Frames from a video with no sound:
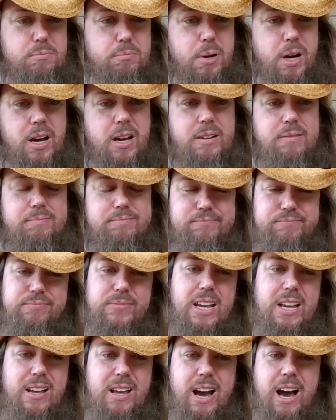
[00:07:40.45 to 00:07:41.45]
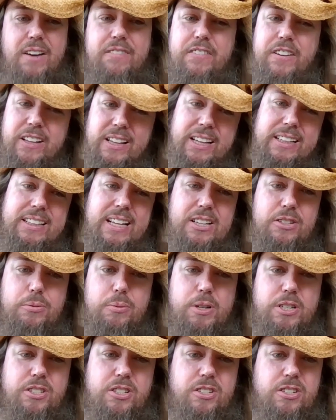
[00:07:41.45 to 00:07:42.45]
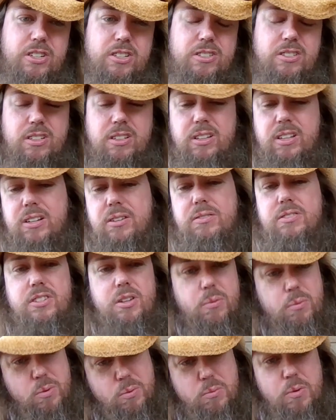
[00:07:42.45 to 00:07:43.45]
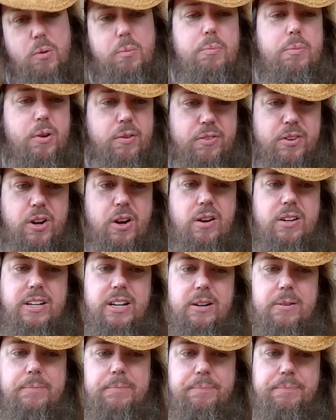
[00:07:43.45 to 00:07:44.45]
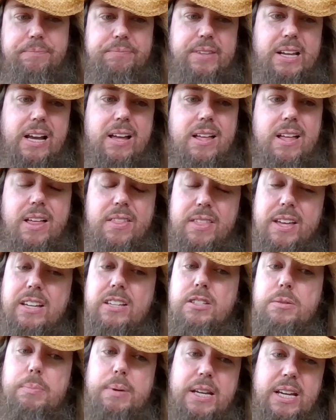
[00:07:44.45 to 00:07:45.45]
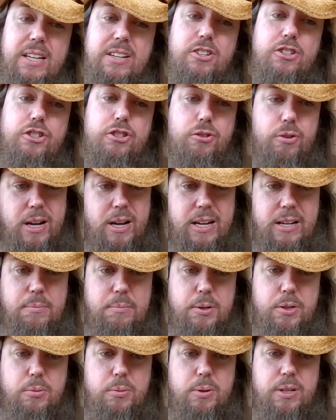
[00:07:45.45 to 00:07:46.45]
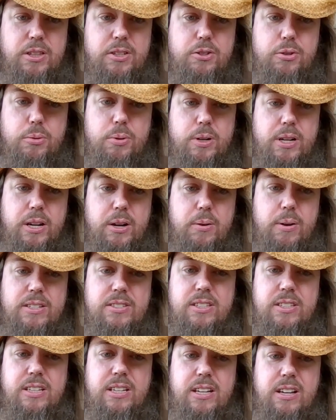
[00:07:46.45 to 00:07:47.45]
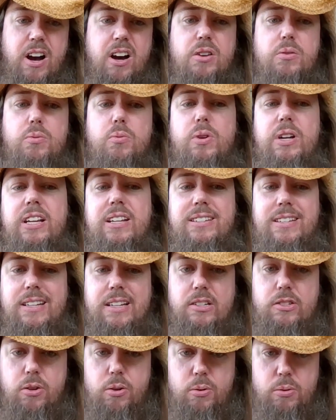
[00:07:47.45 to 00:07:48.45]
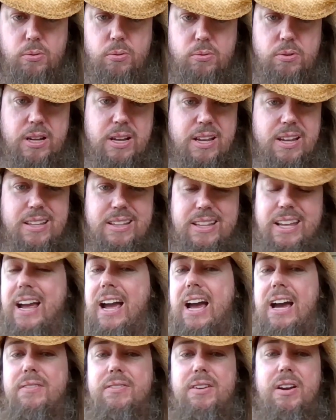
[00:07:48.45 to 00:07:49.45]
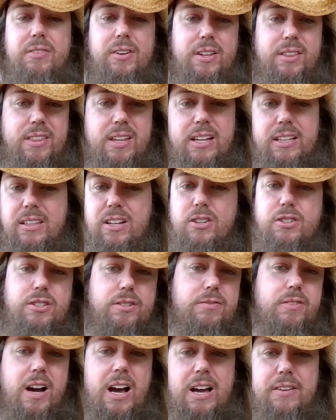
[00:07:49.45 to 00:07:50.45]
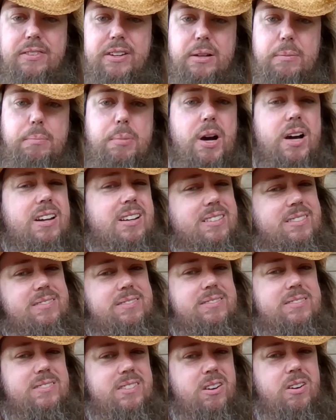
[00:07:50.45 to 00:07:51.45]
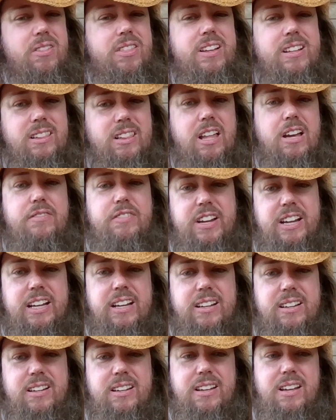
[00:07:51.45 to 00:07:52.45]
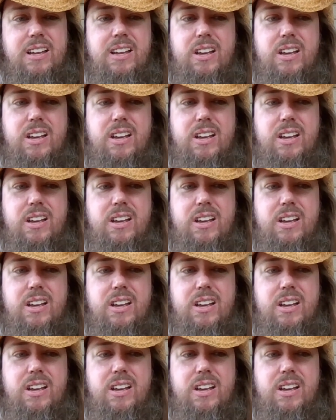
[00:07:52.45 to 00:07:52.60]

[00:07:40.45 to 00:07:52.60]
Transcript: But I feel like that's reaching just a little, so we're moving on here. Things begin to strain between the trio as the ennui takes hold. They have everything, they're surviving, but are they living?